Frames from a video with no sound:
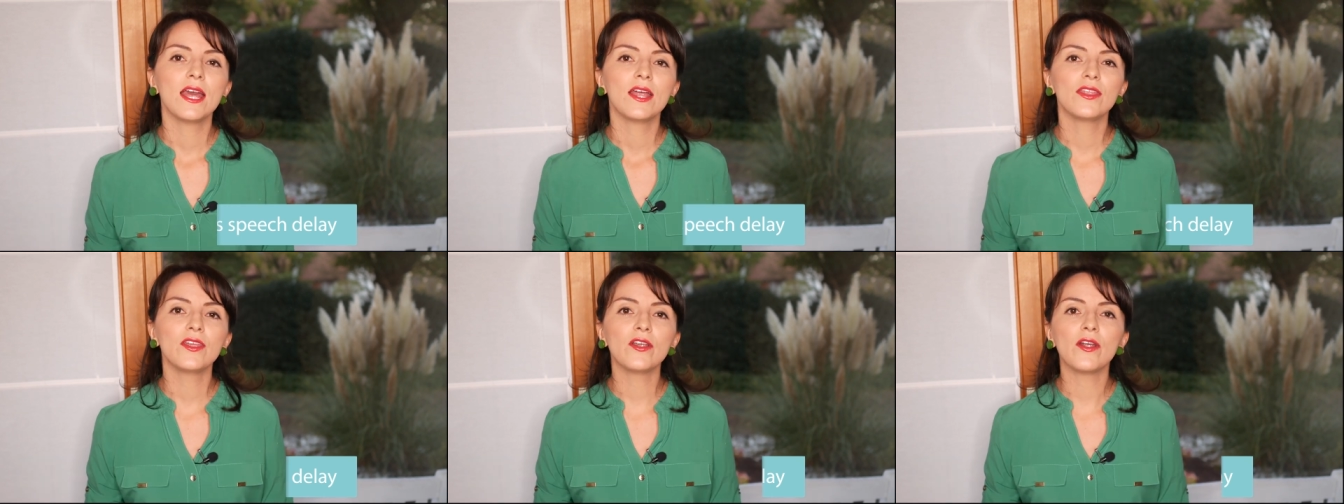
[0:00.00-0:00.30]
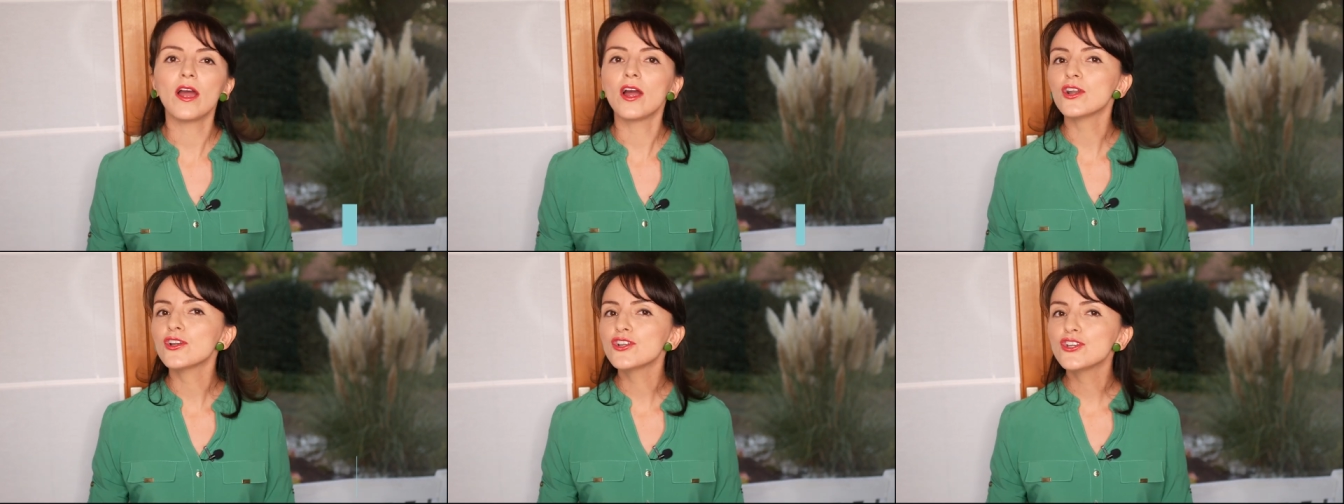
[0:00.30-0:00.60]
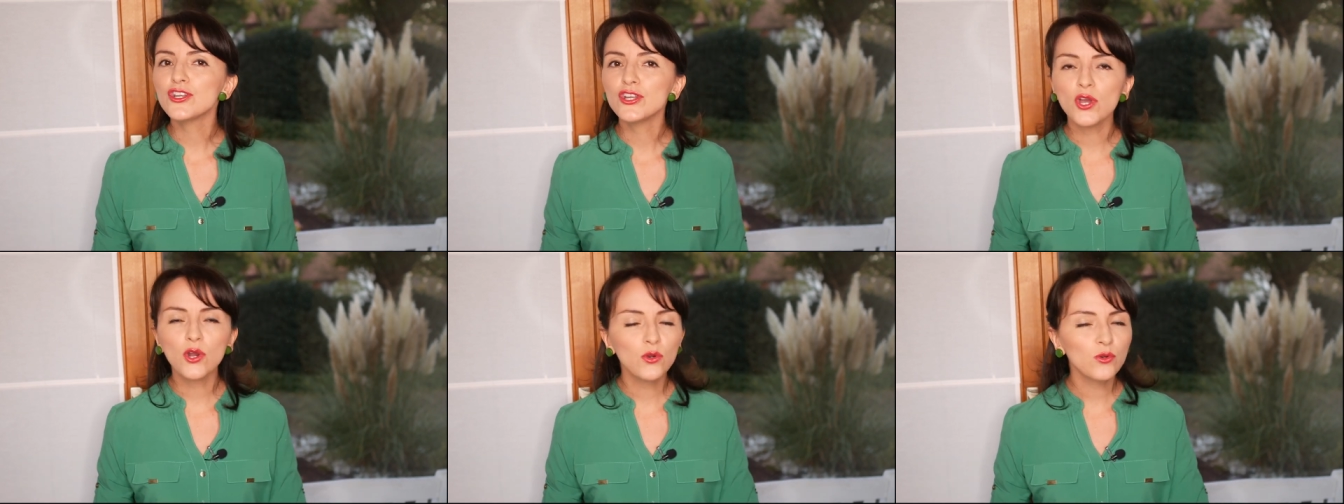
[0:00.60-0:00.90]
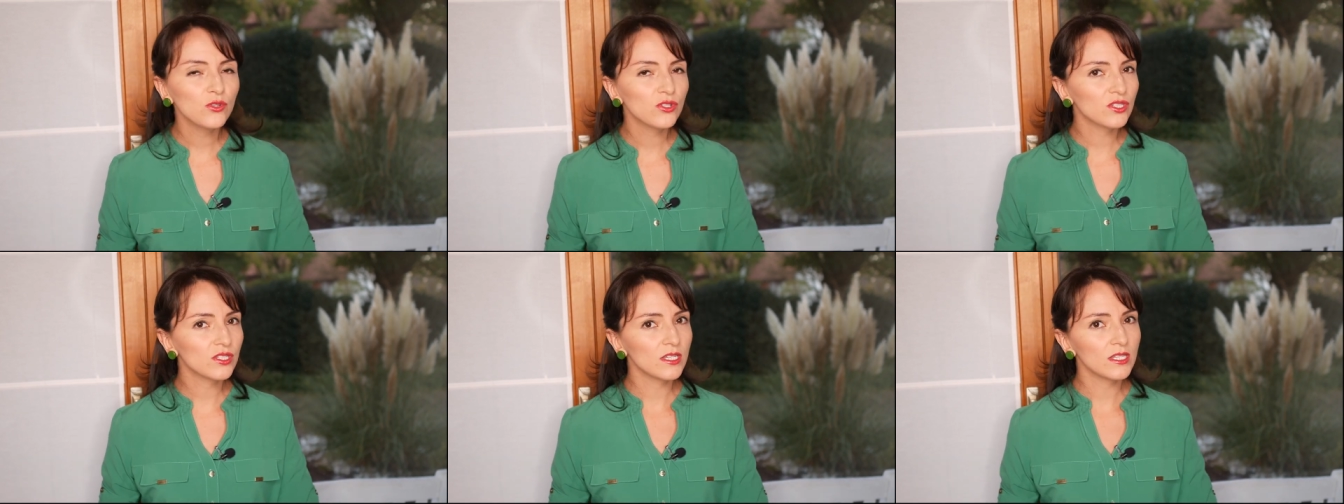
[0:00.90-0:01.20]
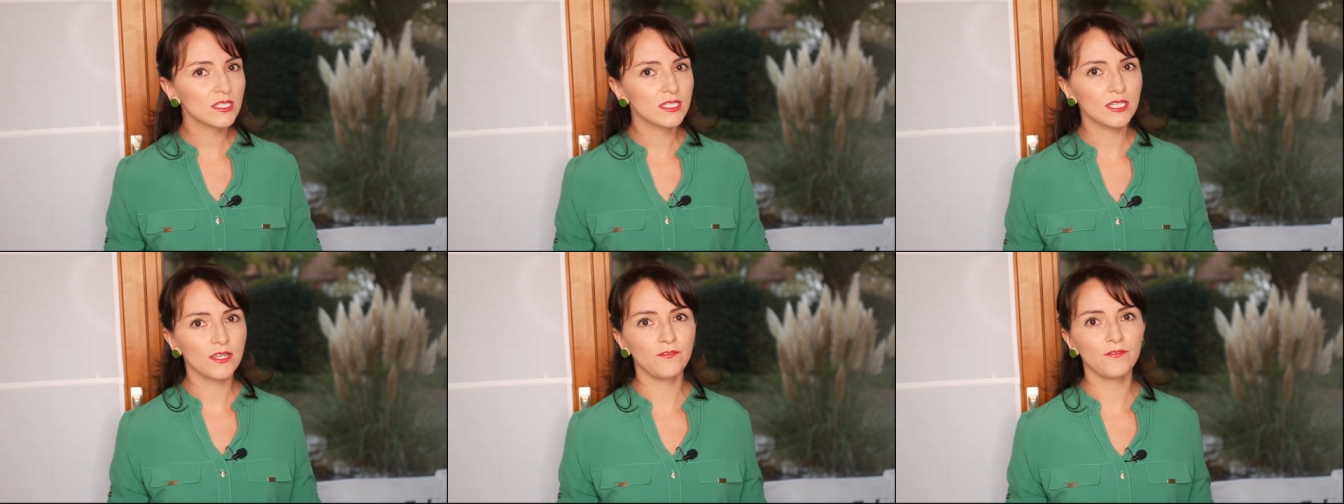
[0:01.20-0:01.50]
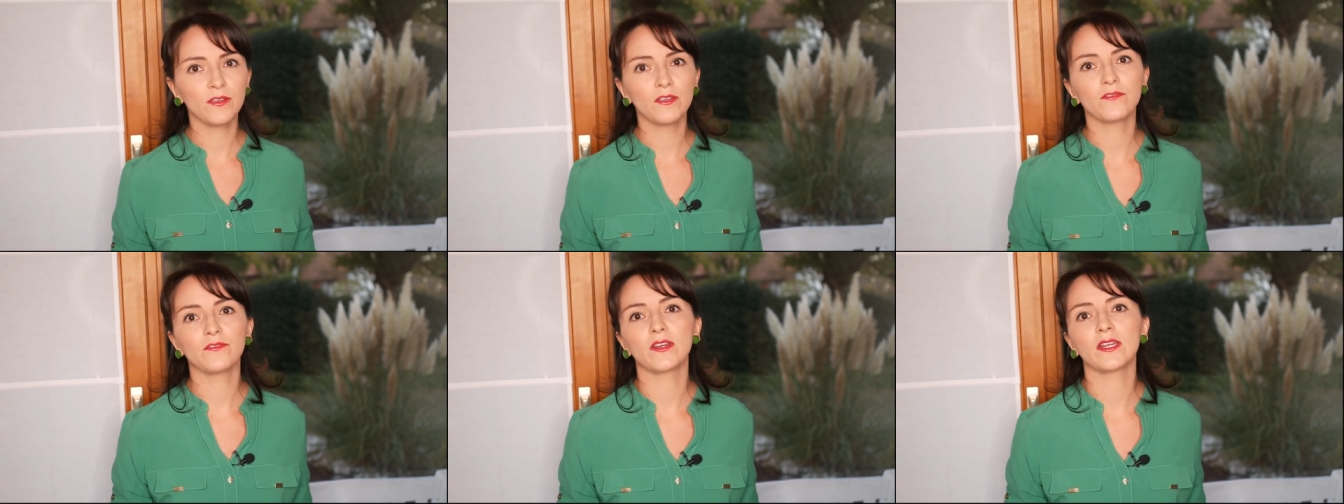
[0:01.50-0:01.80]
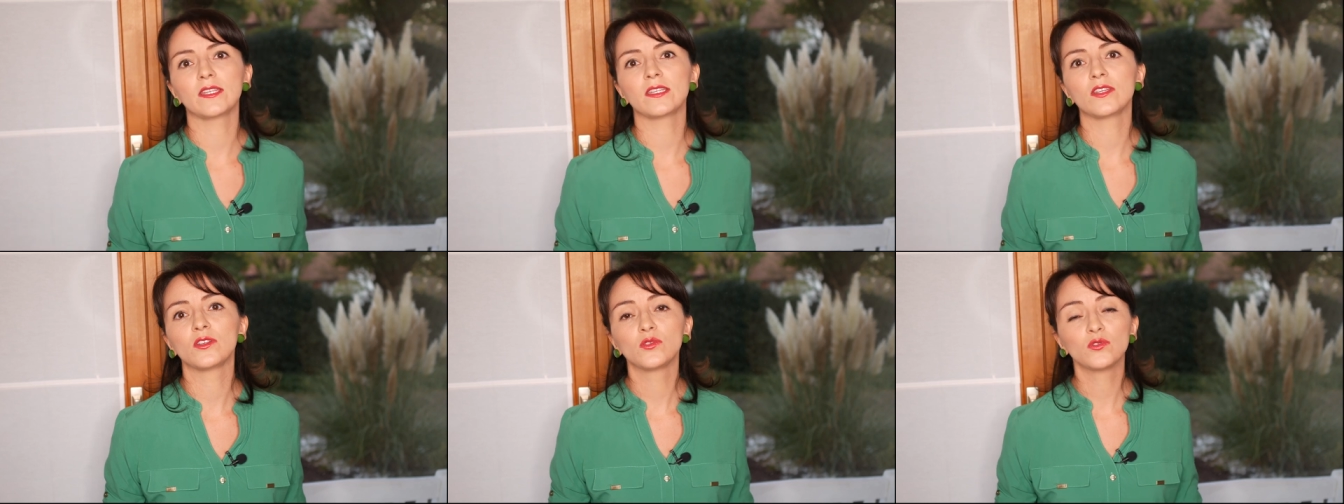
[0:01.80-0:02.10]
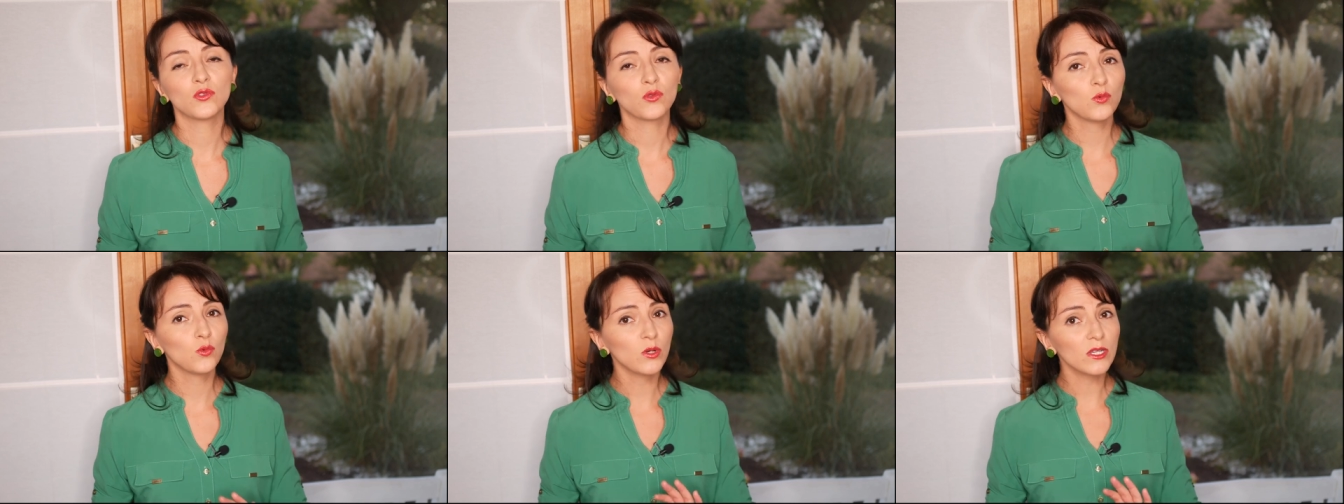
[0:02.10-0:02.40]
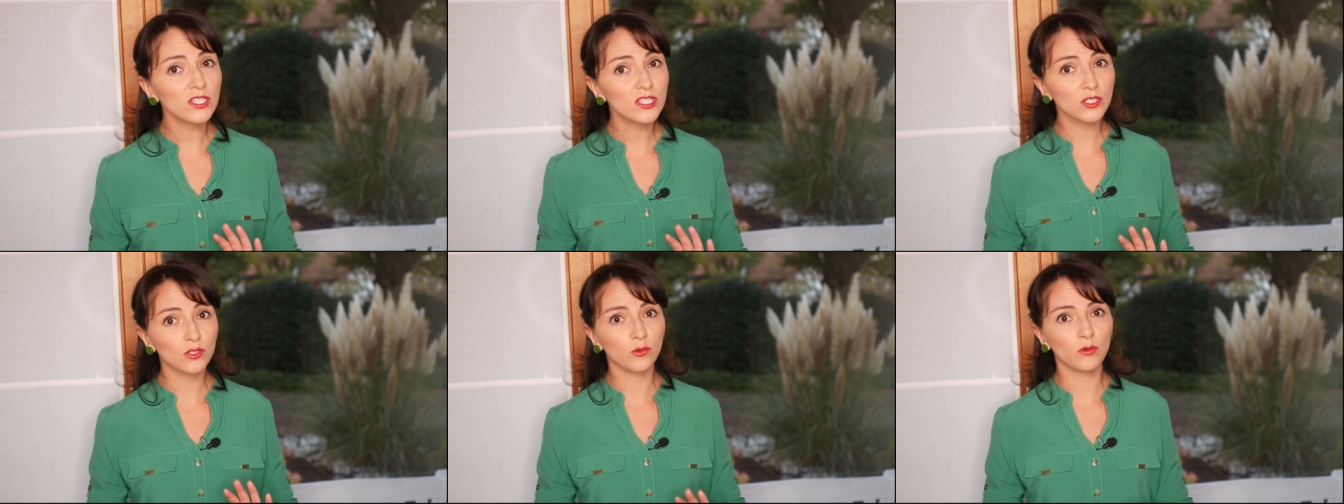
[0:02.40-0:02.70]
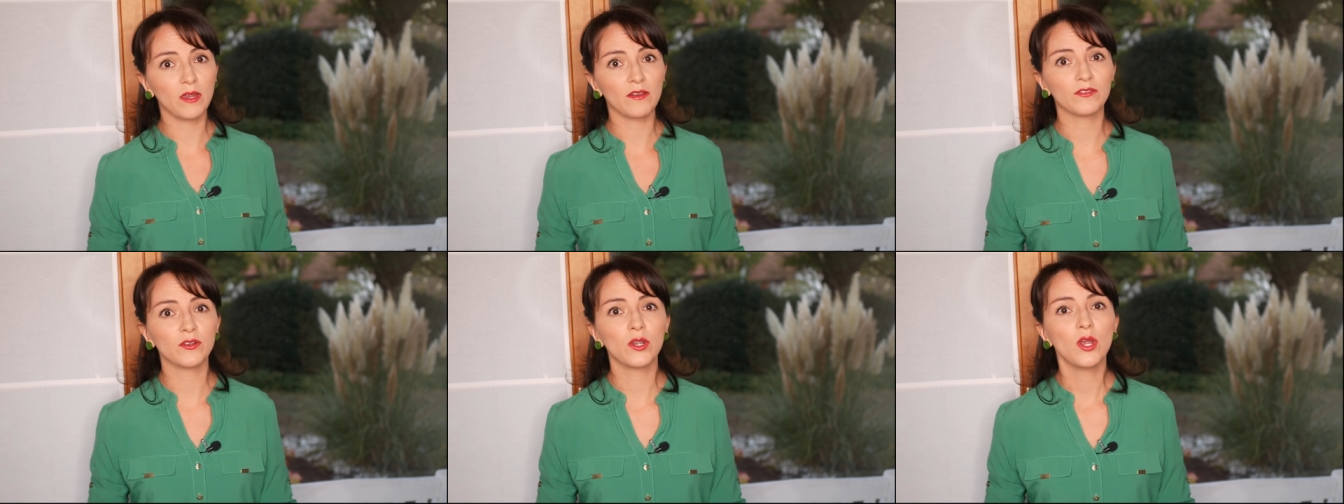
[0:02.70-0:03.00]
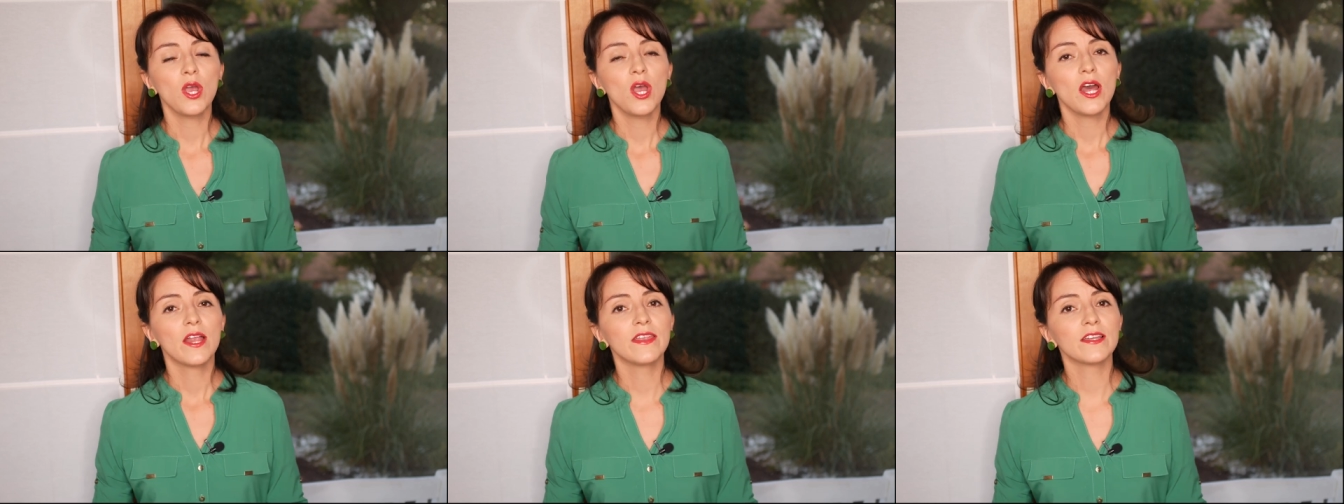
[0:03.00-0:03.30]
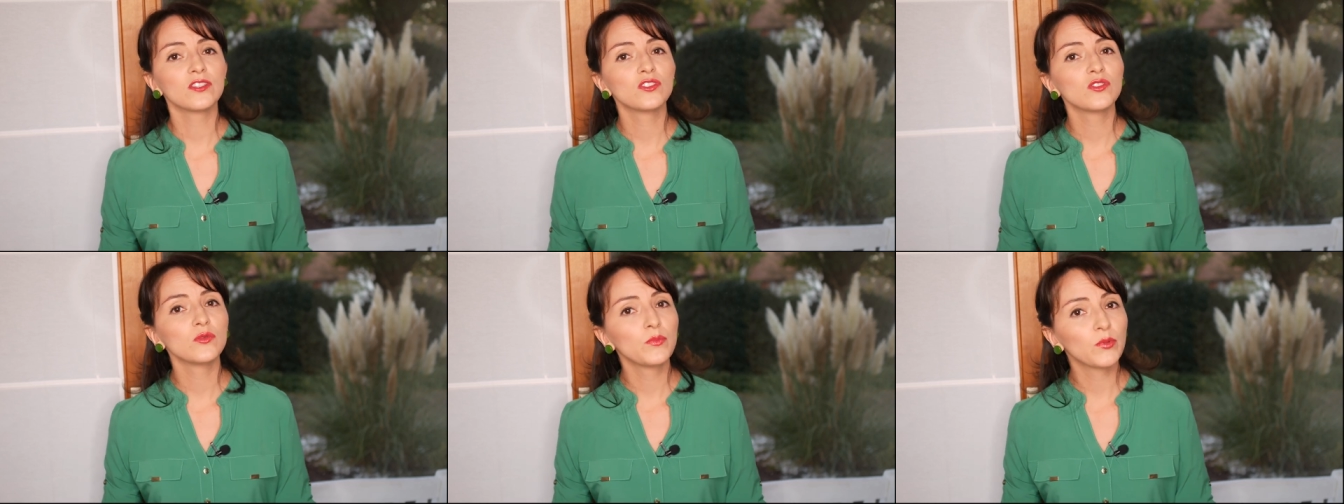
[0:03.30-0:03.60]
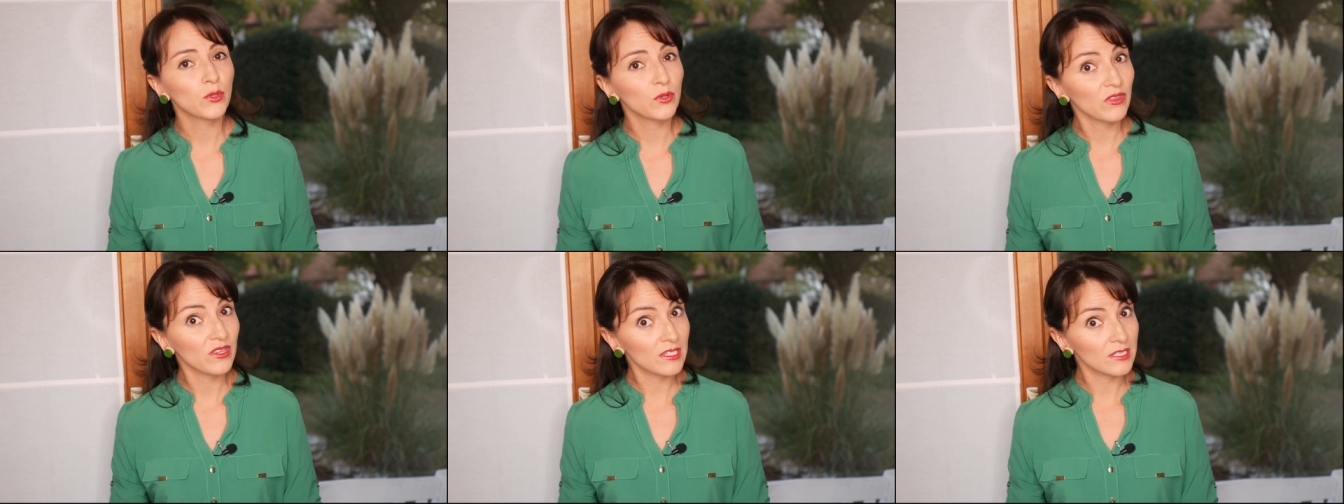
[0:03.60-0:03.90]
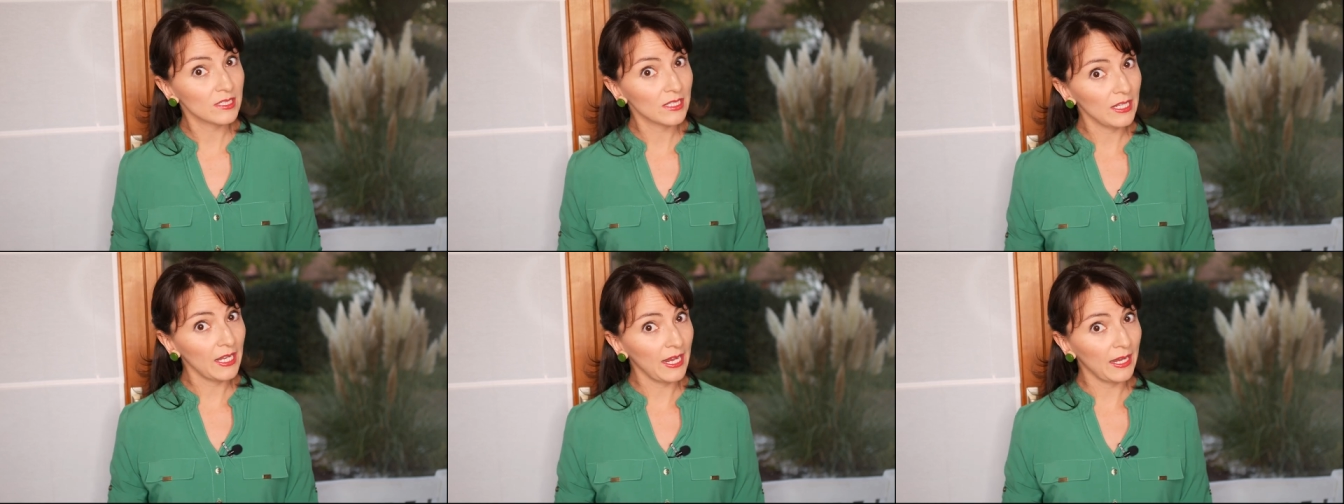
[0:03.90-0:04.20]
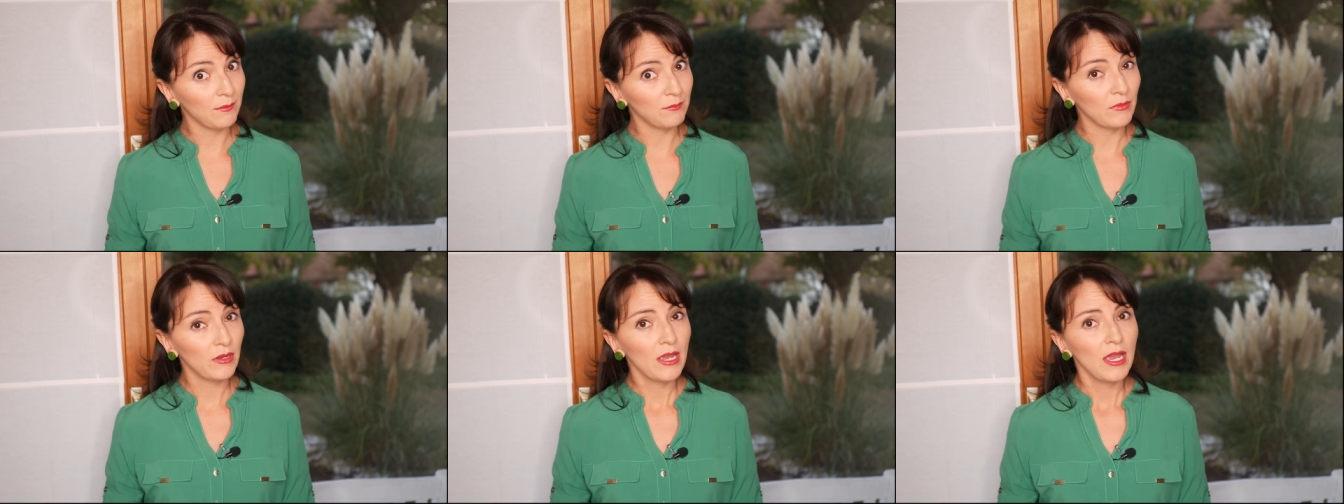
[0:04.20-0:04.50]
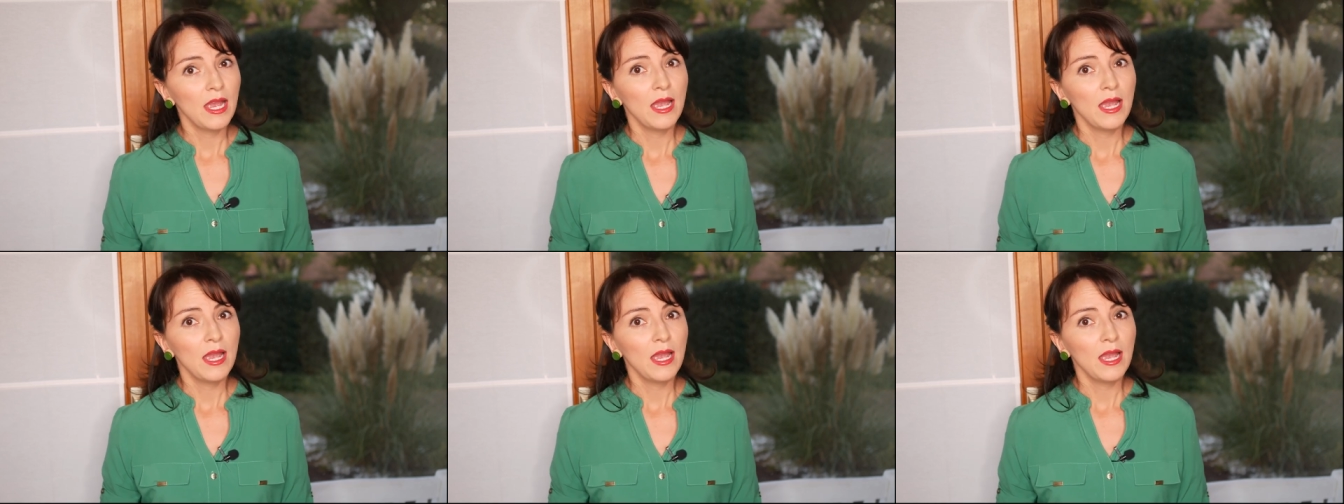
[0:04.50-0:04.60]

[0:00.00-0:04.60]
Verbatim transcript: there are no scientific findings whatsoever that support this claim,